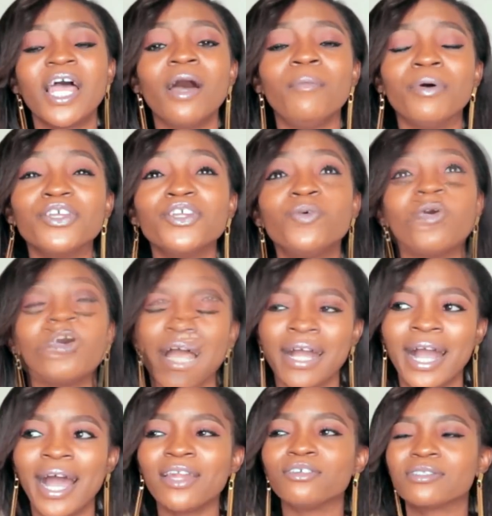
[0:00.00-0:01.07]
But you know what, I
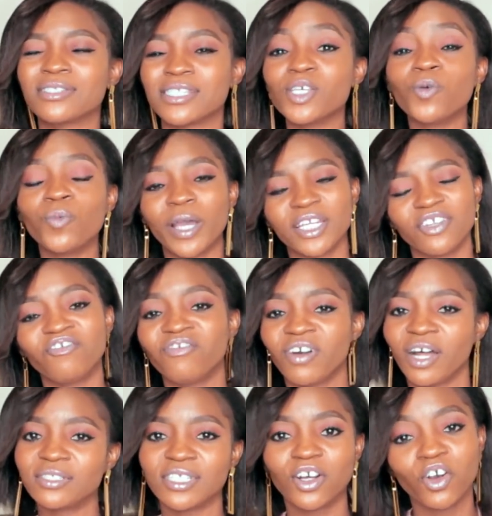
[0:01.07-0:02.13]
kind of see where the
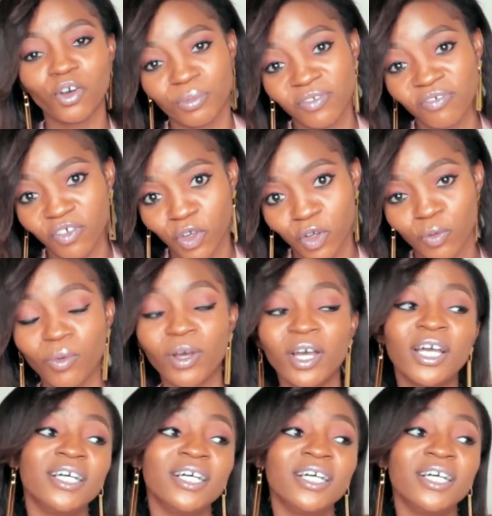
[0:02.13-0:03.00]
fans are coming from.